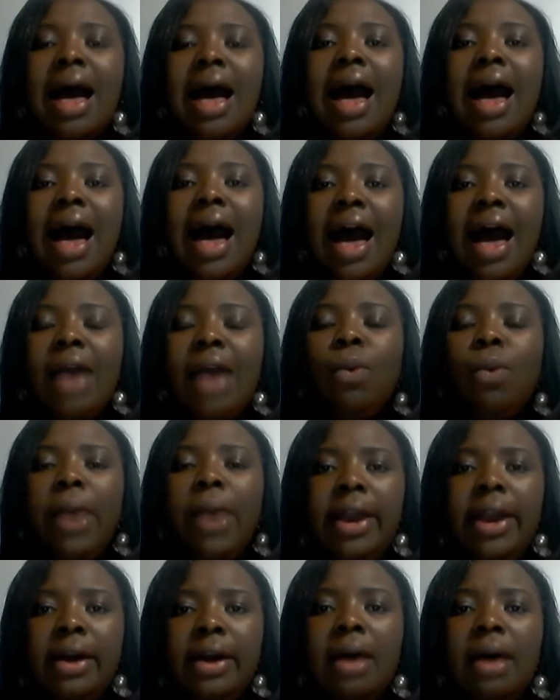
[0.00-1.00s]
I
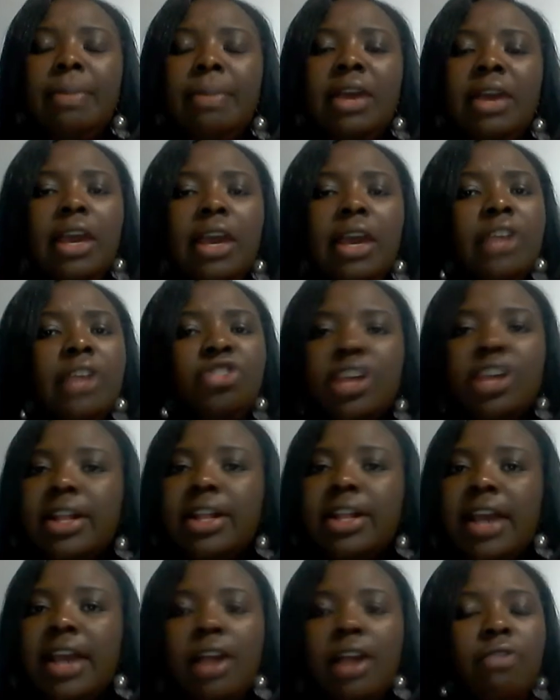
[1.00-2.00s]
wake up each
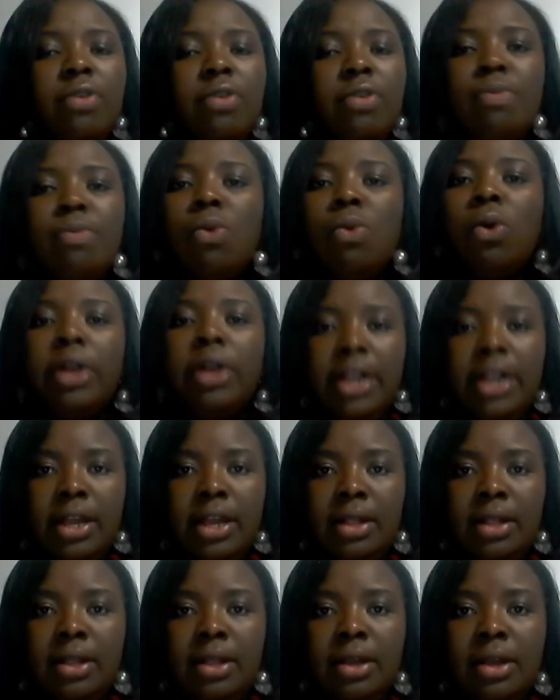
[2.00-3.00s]
and every
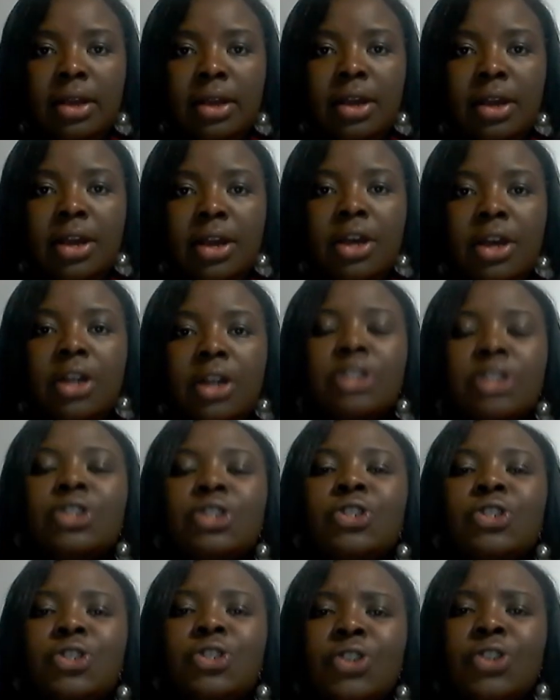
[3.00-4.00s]
morning
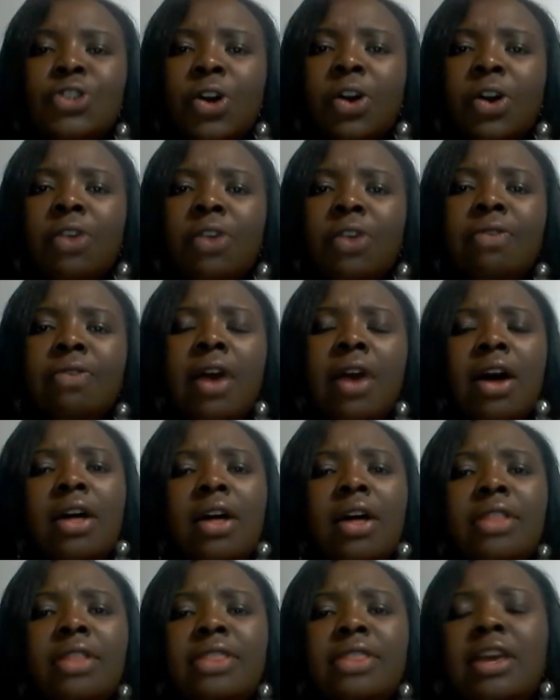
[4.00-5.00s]
to serve
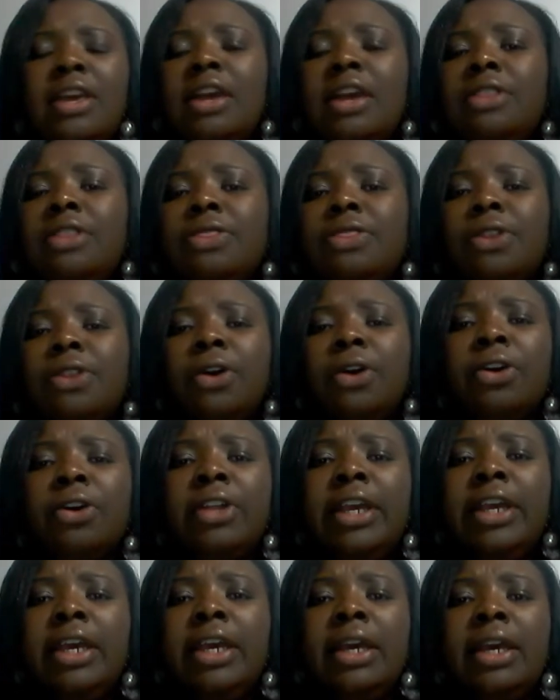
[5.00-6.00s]
the
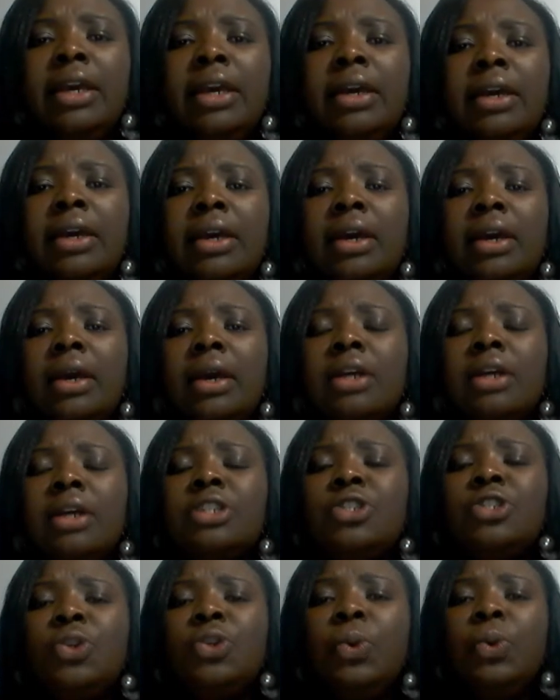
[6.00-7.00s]
30
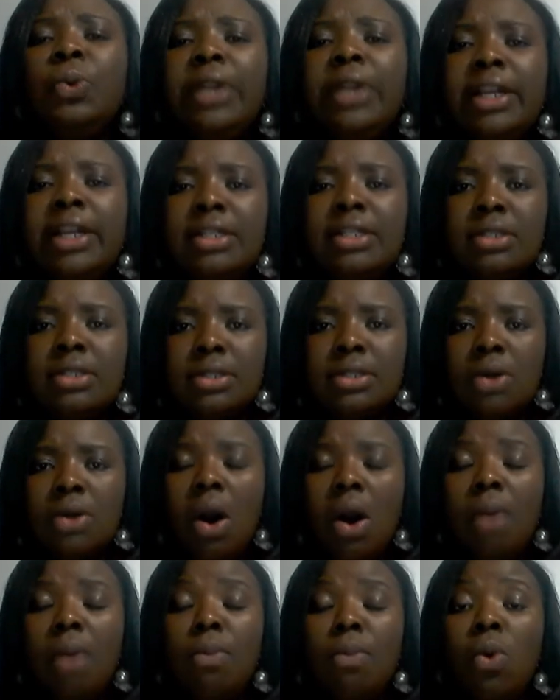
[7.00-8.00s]
students
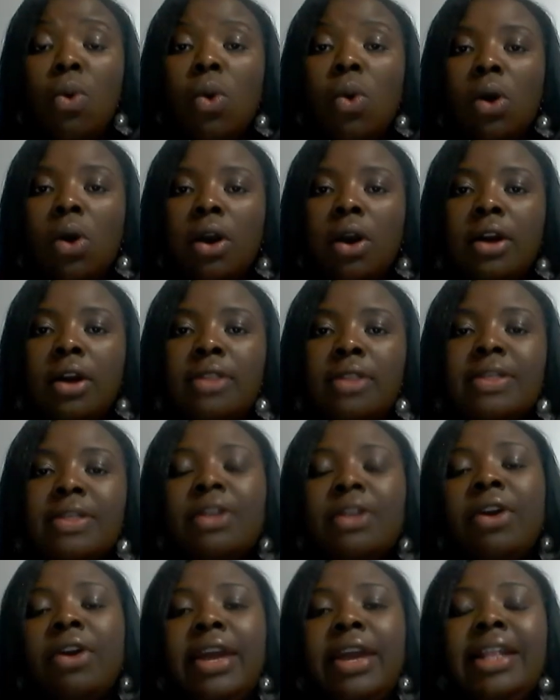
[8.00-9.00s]
or more that
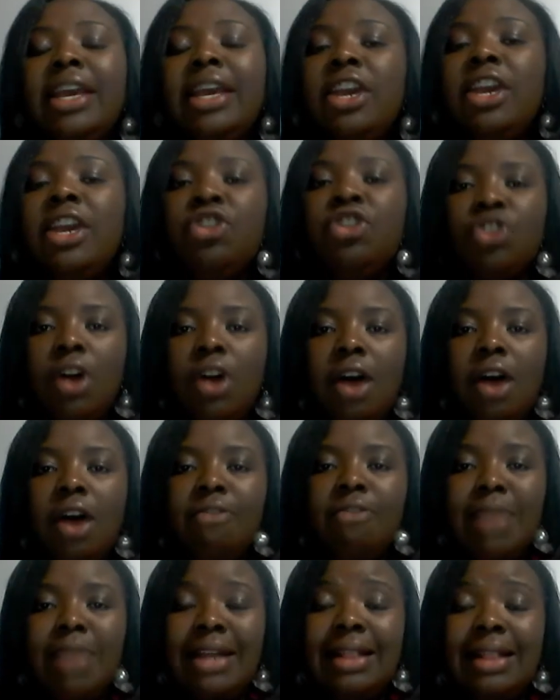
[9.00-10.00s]
are in each
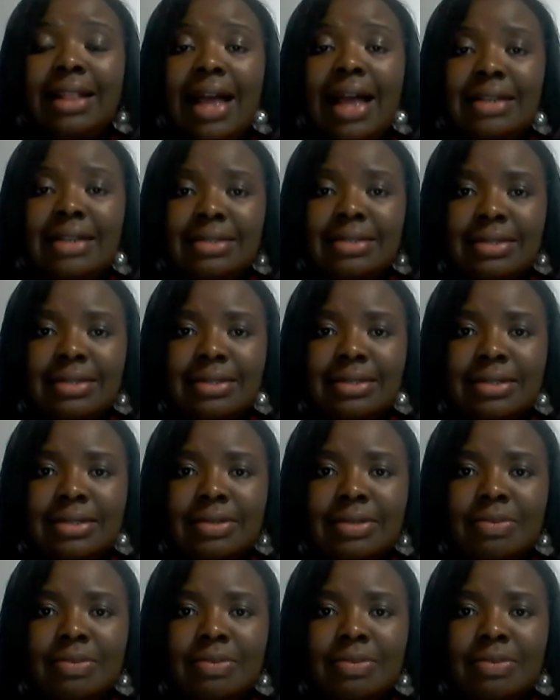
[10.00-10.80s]
of my classes.